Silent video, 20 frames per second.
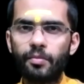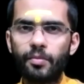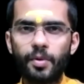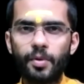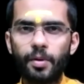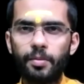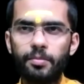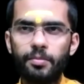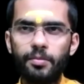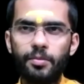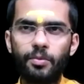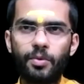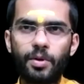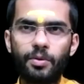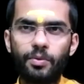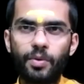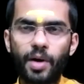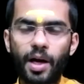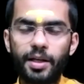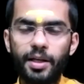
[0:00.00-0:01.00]
when
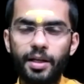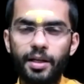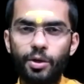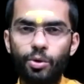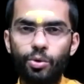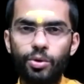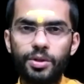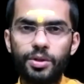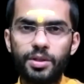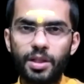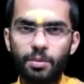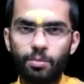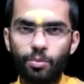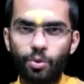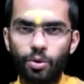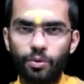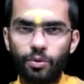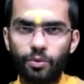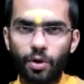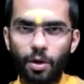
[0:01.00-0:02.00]
finitude is
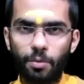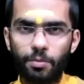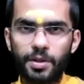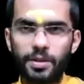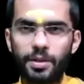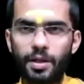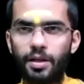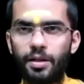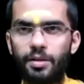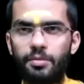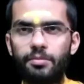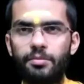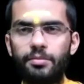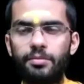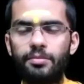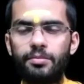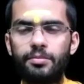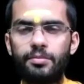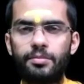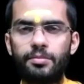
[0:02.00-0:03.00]
removed from this aham,
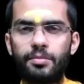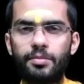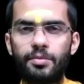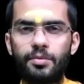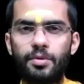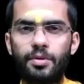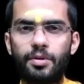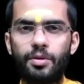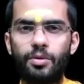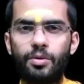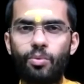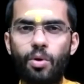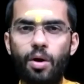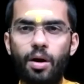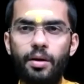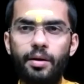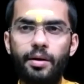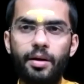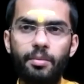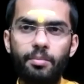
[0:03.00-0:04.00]

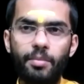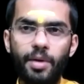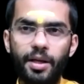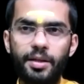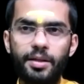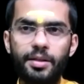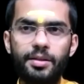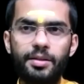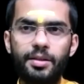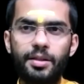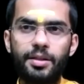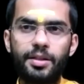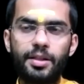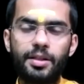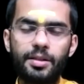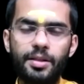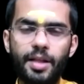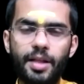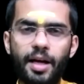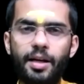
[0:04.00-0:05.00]
what remains, he
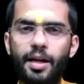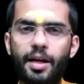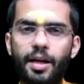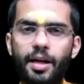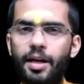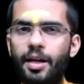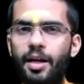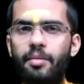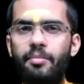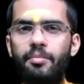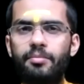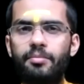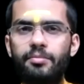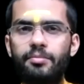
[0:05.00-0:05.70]
says, that I am.